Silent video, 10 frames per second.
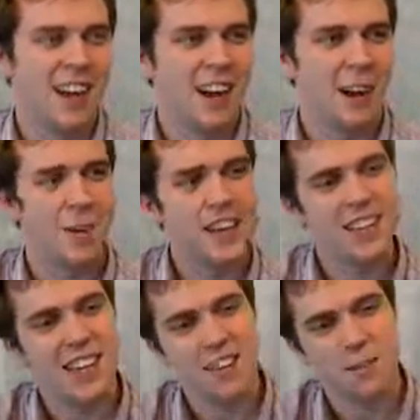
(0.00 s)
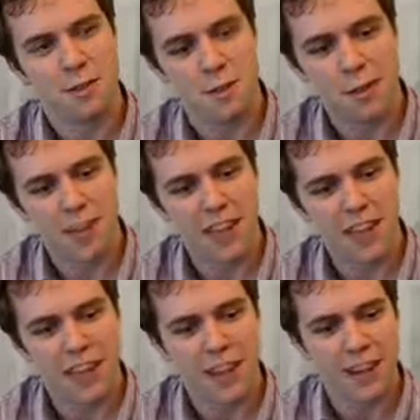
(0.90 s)
I reached the end of third
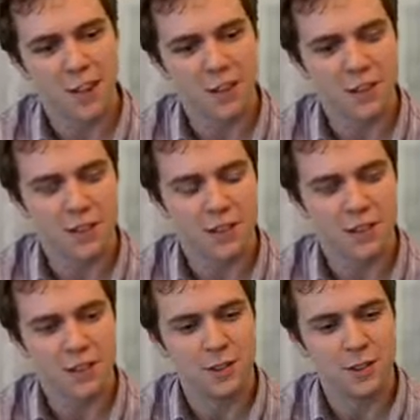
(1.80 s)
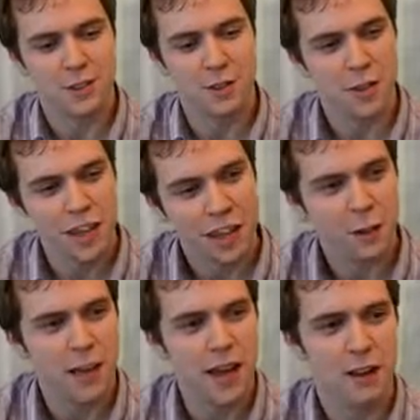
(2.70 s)
year and was sort of thinking
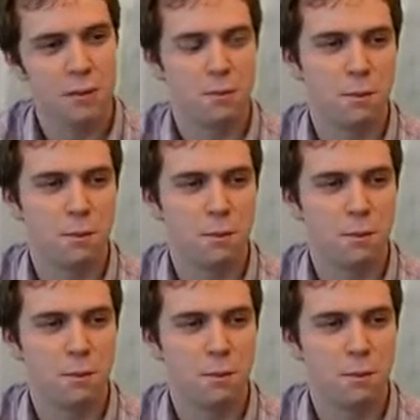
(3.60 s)
about